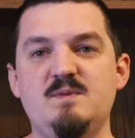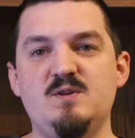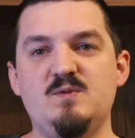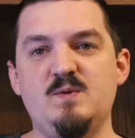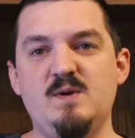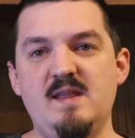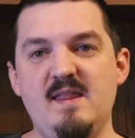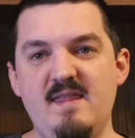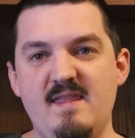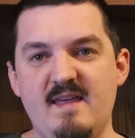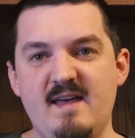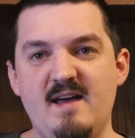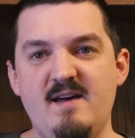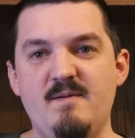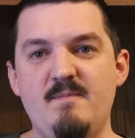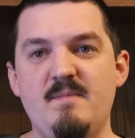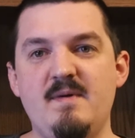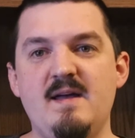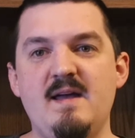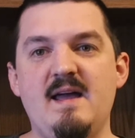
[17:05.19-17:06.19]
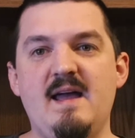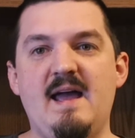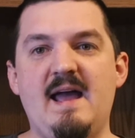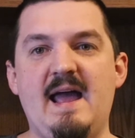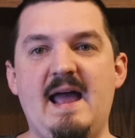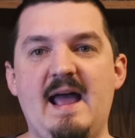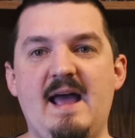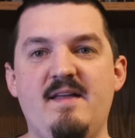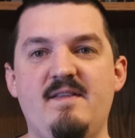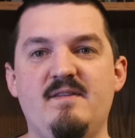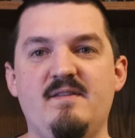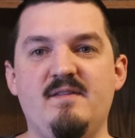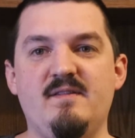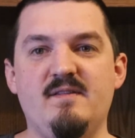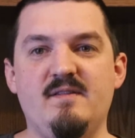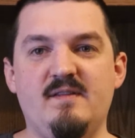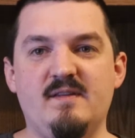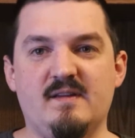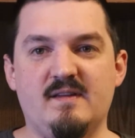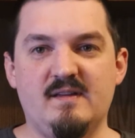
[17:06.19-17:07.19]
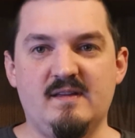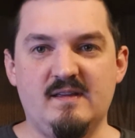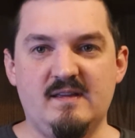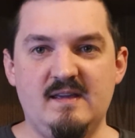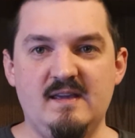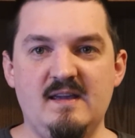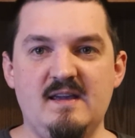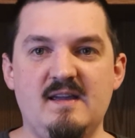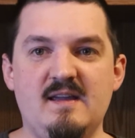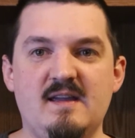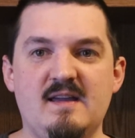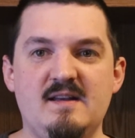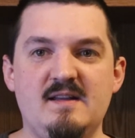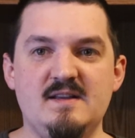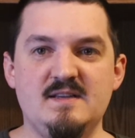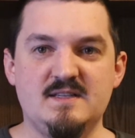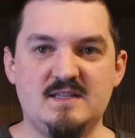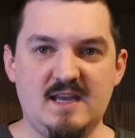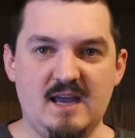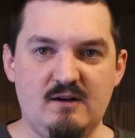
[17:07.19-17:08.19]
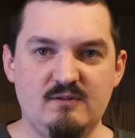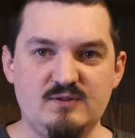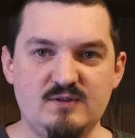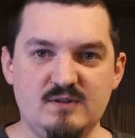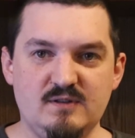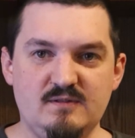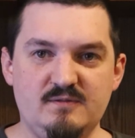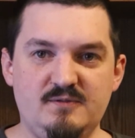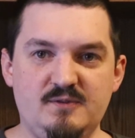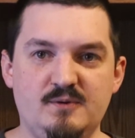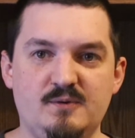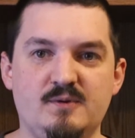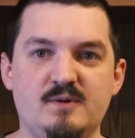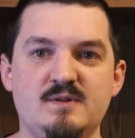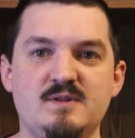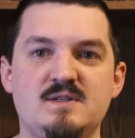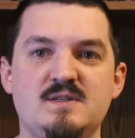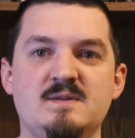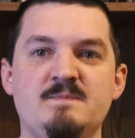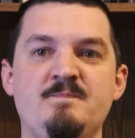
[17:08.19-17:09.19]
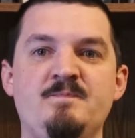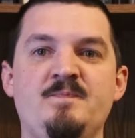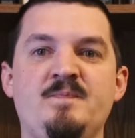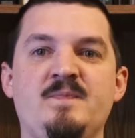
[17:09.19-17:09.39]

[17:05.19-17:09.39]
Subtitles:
between them and the king and his council of lords.